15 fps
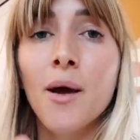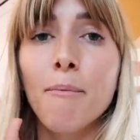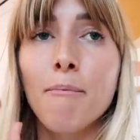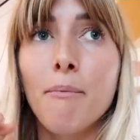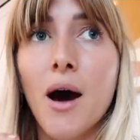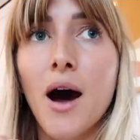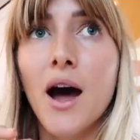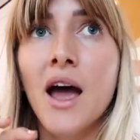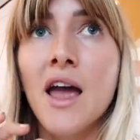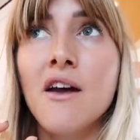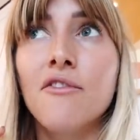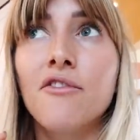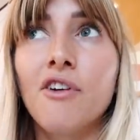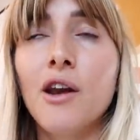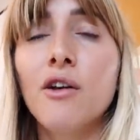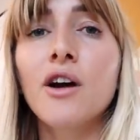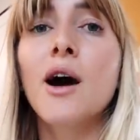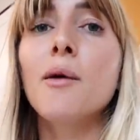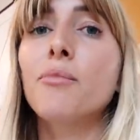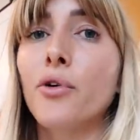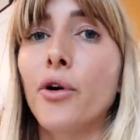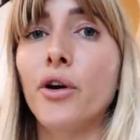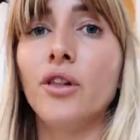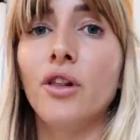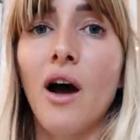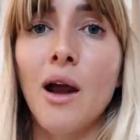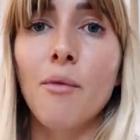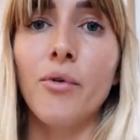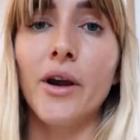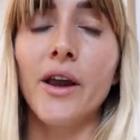My Final Cut Pro
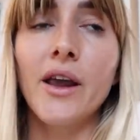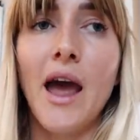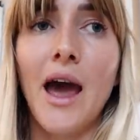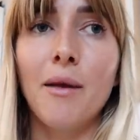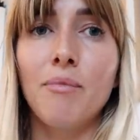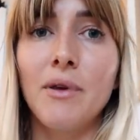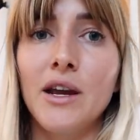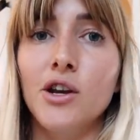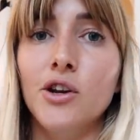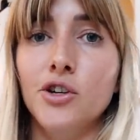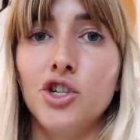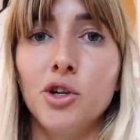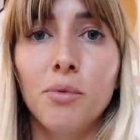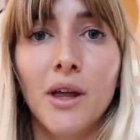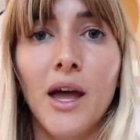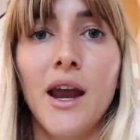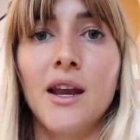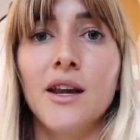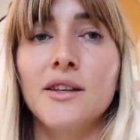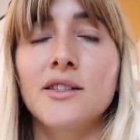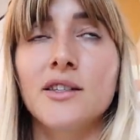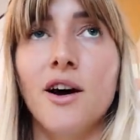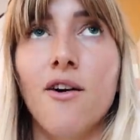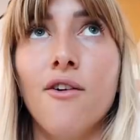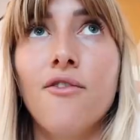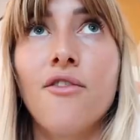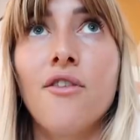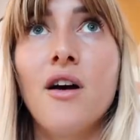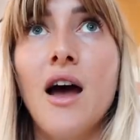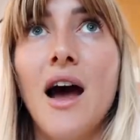library had been duplicating
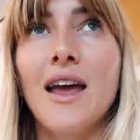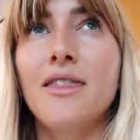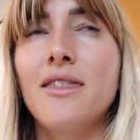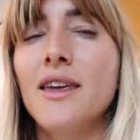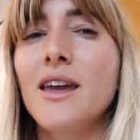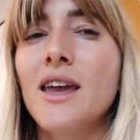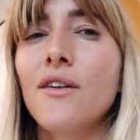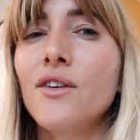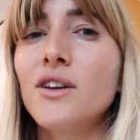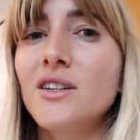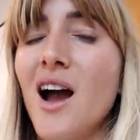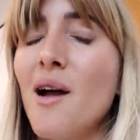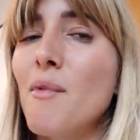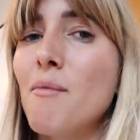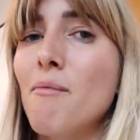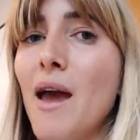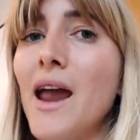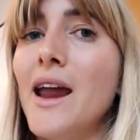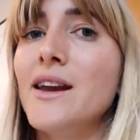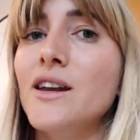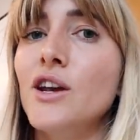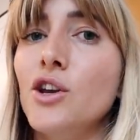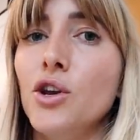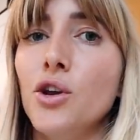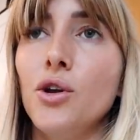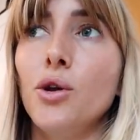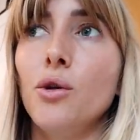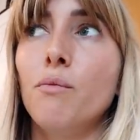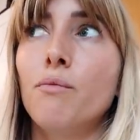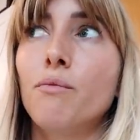itself. I think every time I made a
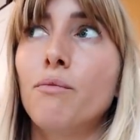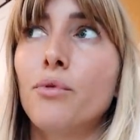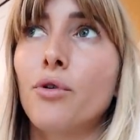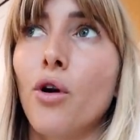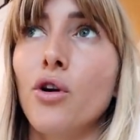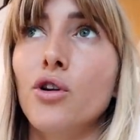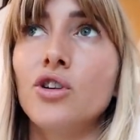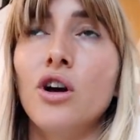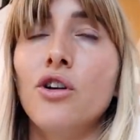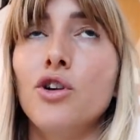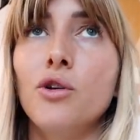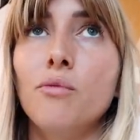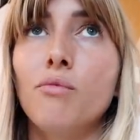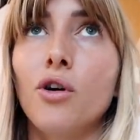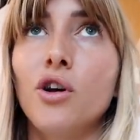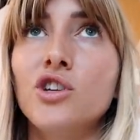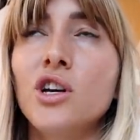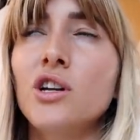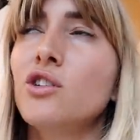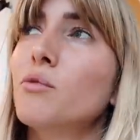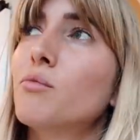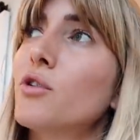new video.